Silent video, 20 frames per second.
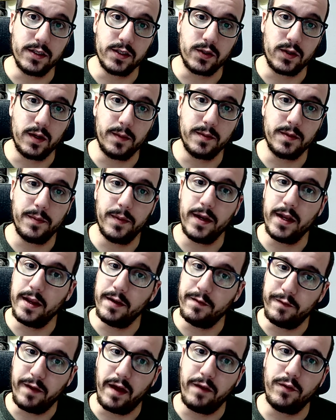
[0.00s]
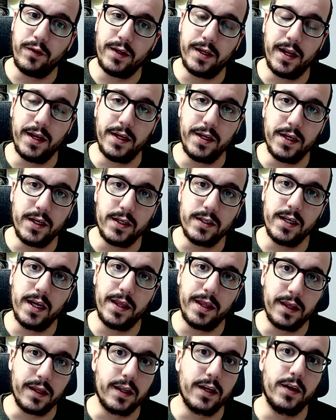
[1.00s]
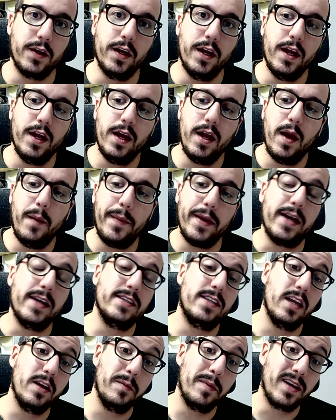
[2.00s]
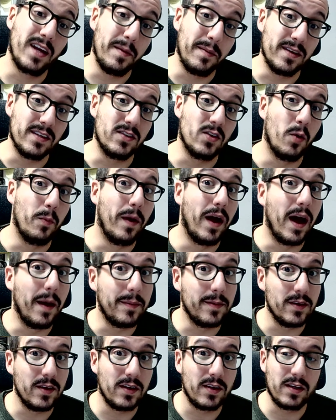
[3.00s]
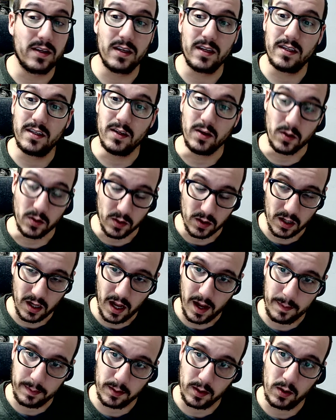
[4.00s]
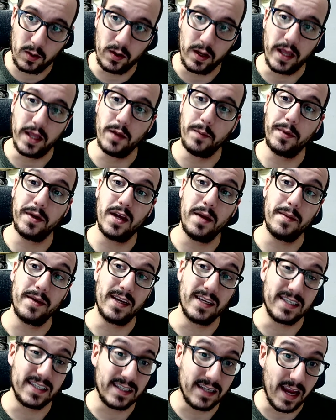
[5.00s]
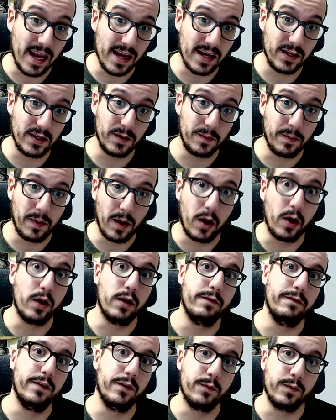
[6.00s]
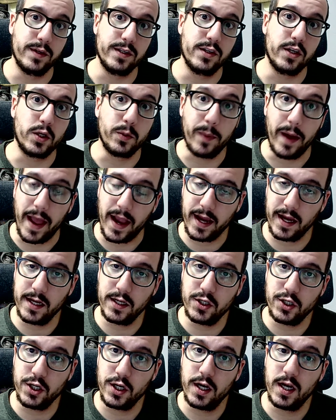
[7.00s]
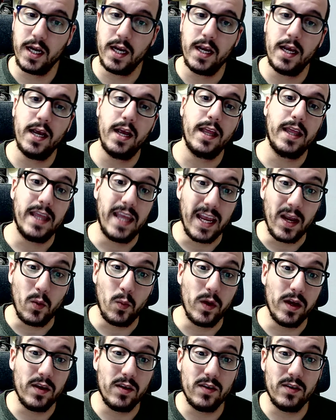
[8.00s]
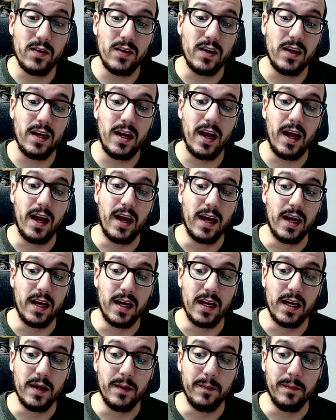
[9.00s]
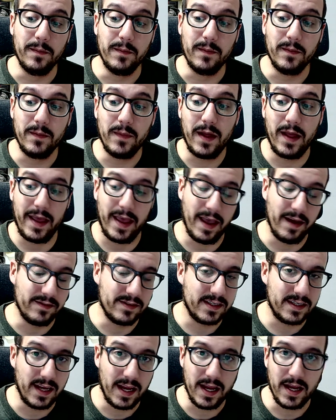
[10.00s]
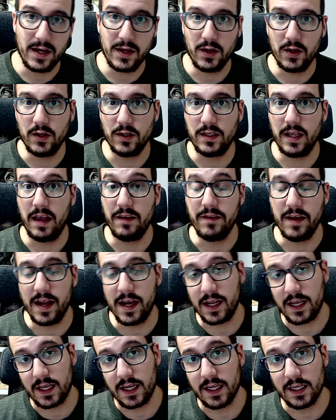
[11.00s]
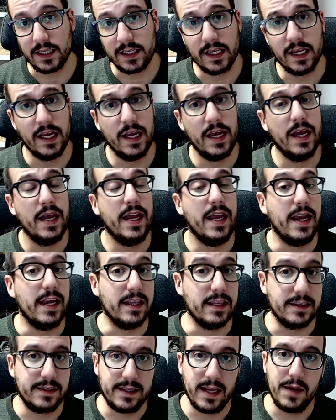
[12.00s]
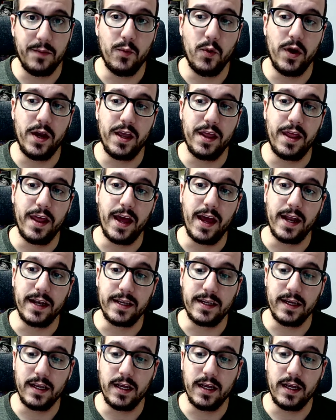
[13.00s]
scripts, but in 5 or 10 years, I think because they're becoming so popular to upload and they're becoming a standard part of the research package, they will have standards, have etiquette in the same way that